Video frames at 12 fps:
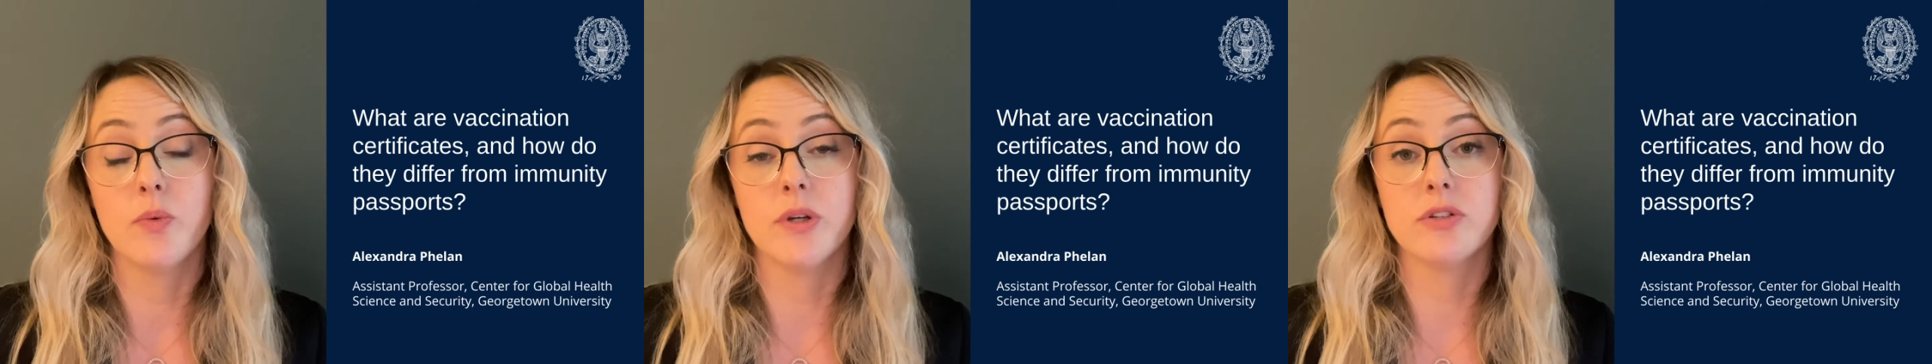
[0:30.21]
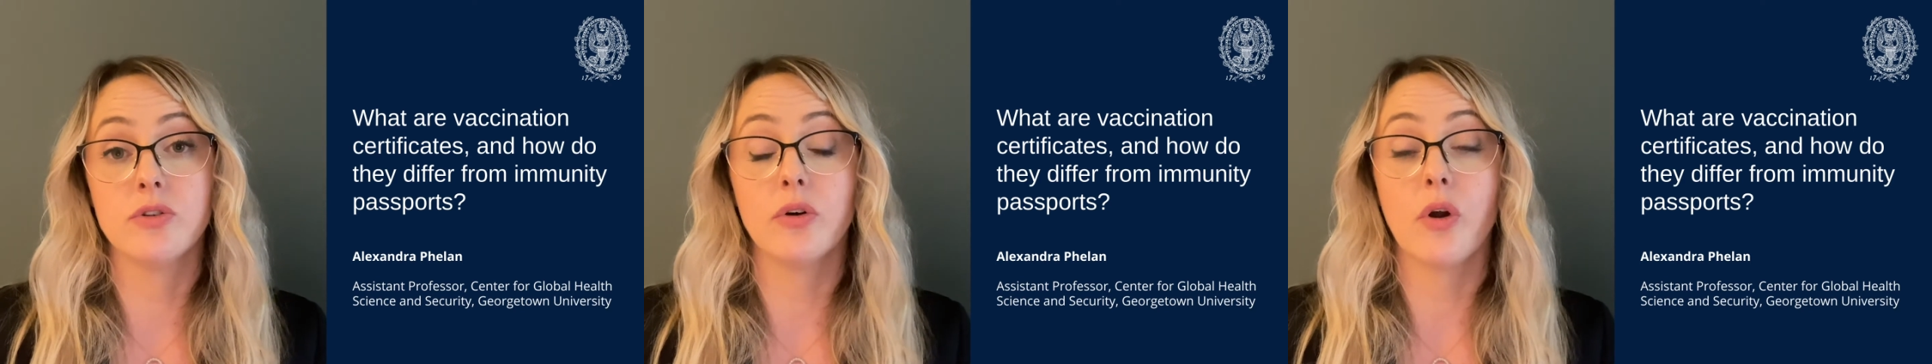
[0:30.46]

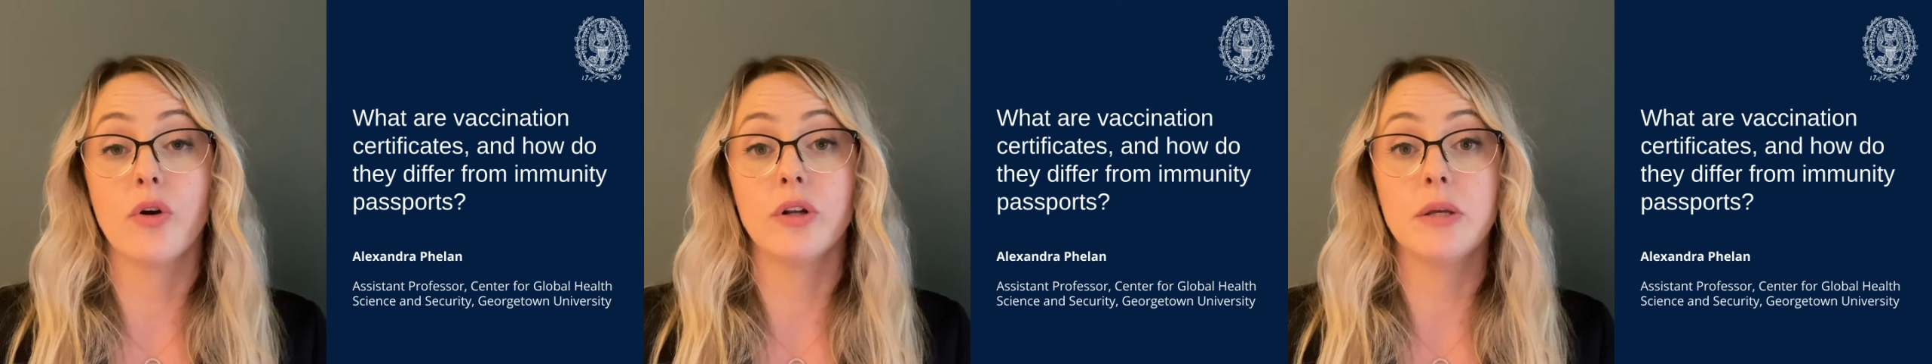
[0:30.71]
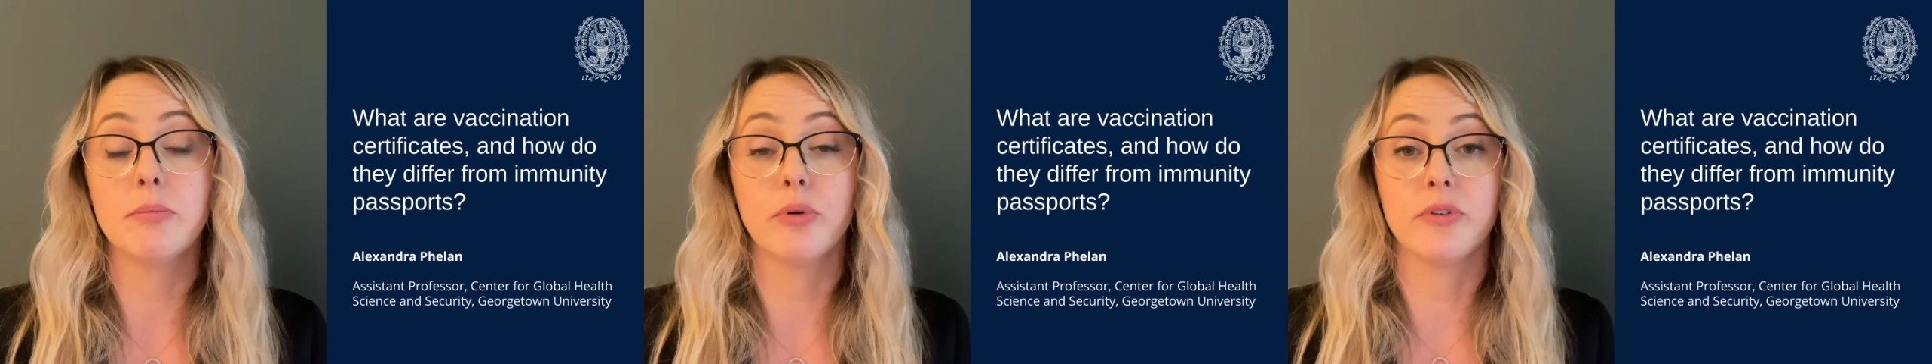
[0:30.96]
which not
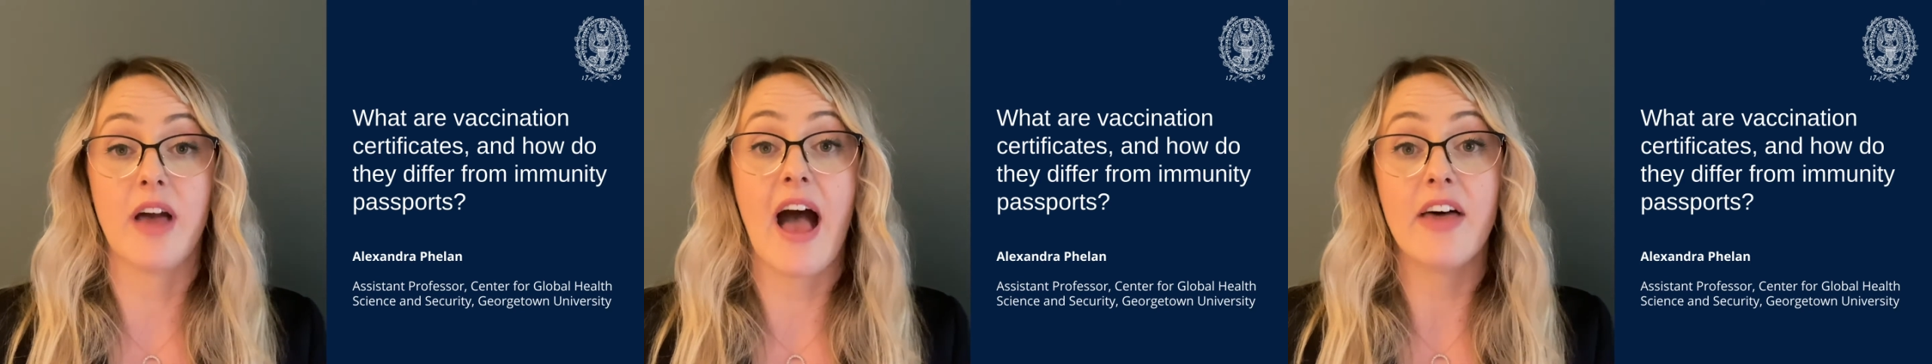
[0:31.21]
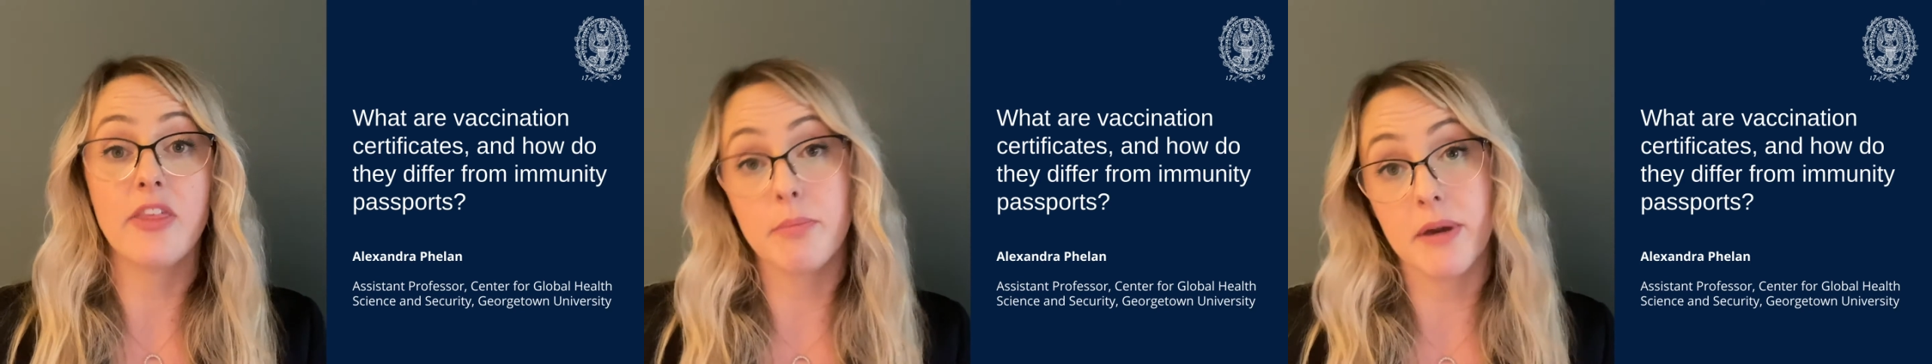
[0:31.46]
only puts
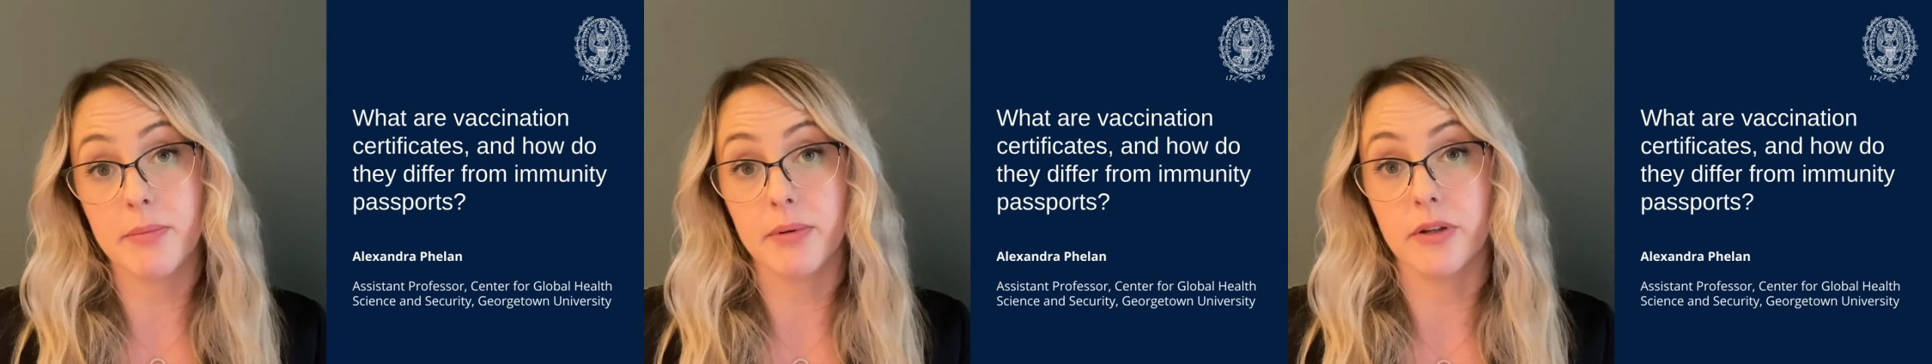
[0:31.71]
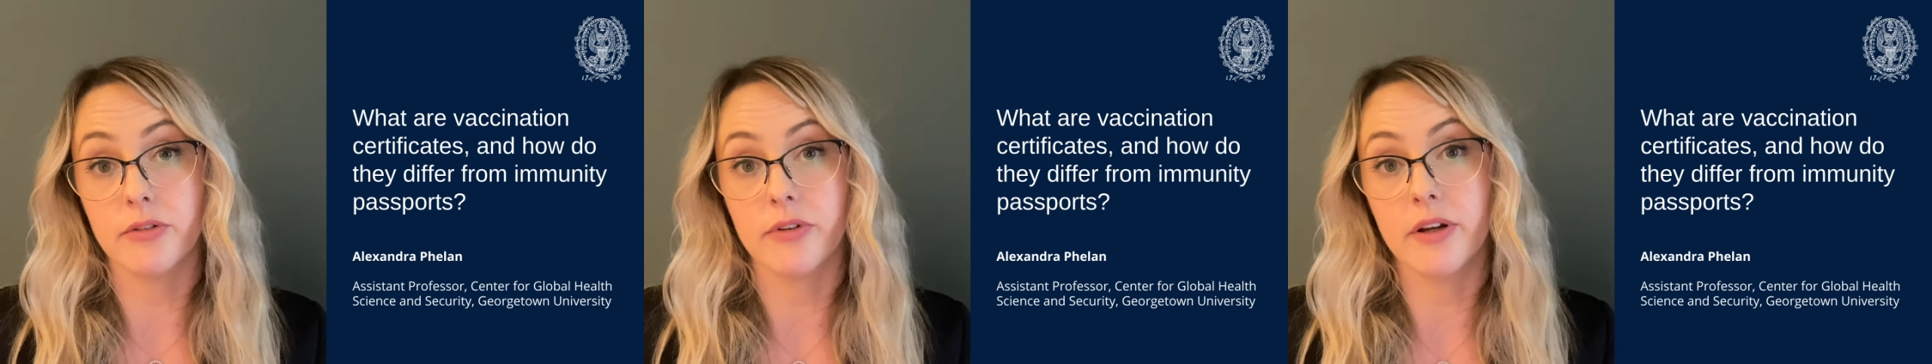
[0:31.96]
other
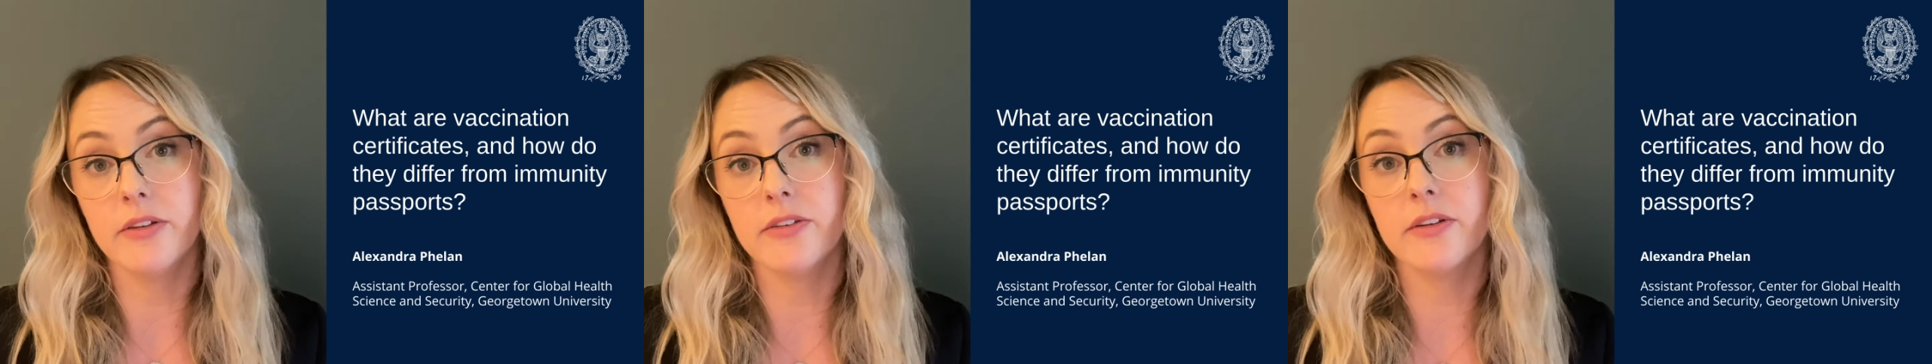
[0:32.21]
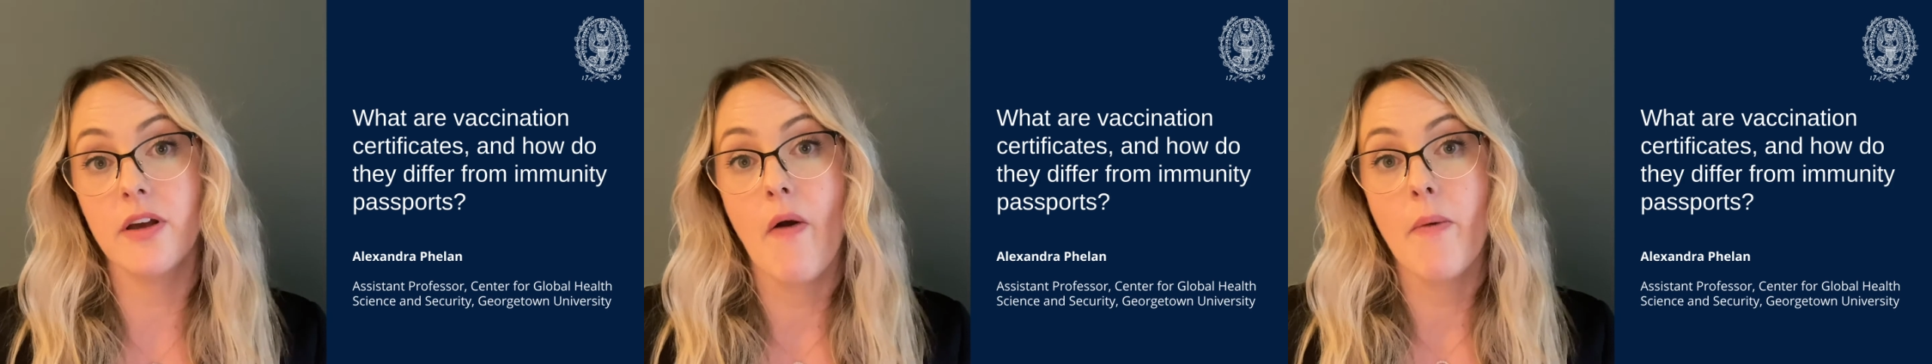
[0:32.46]
people at
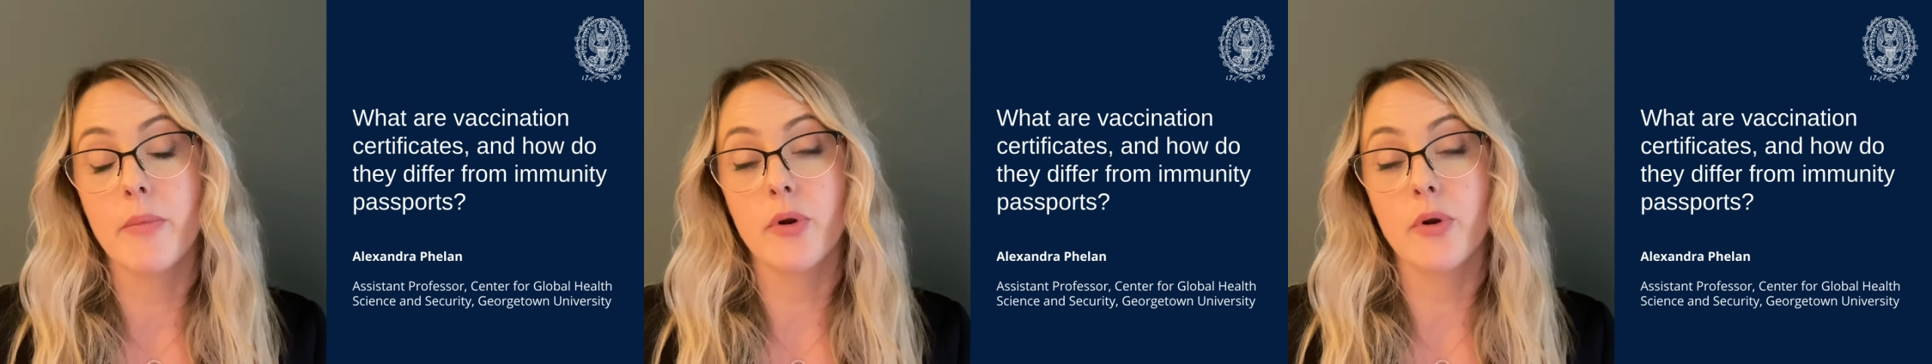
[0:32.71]
risk,